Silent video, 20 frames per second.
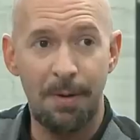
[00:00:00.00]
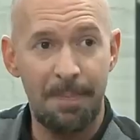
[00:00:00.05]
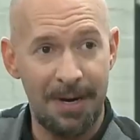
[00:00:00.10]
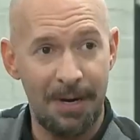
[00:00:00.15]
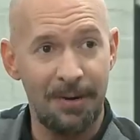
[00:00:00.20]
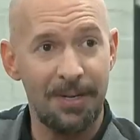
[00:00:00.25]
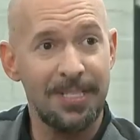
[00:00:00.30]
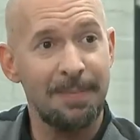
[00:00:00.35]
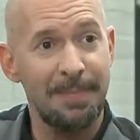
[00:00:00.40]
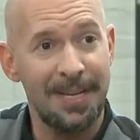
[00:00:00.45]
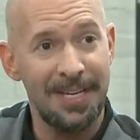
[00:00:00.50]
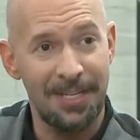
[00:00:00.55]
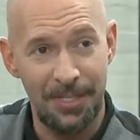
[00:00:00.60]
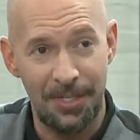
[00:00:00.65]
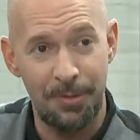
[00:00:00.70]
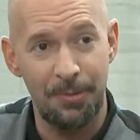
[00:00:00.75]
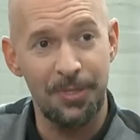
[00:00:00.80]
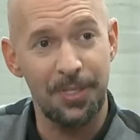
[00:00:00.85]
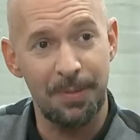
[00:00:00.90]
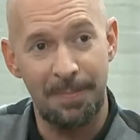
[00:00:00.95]
or a parent didn't make you
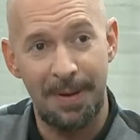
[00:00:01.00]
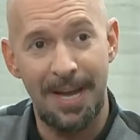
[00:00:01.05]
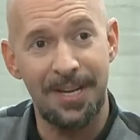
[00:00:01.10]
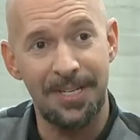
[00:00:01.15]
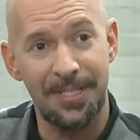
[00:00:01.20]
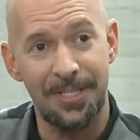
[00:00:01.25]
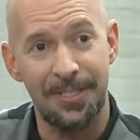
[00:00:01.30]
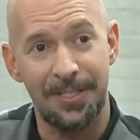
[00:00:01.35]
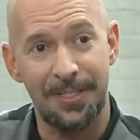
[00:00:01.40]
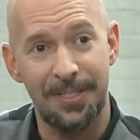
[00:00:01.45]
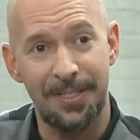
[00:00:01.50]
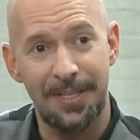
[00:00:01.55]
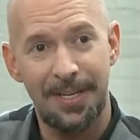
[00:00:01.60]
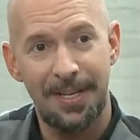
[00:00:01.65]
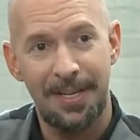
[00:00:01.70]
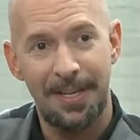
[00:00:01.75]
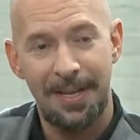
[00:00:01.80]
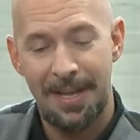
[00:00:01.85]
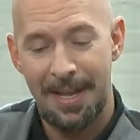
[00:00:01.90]
do is your passion. Yeah.